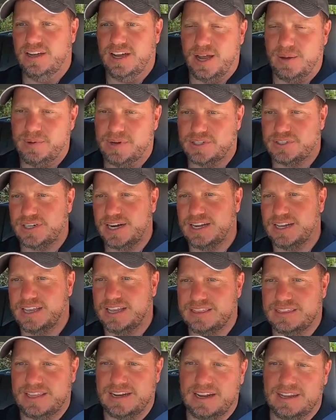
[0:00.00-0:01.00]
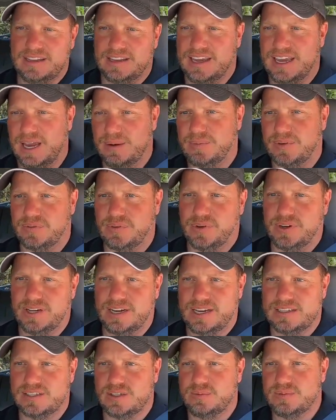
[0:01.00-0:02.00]
I'm gonna try to get that on the camera for you
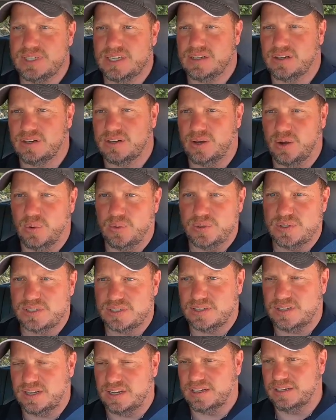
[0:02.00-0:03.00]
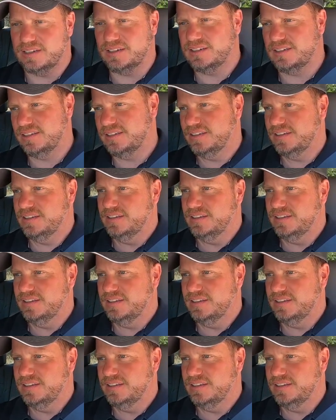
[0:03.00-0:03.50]
guys. It's almost like a ghost, like,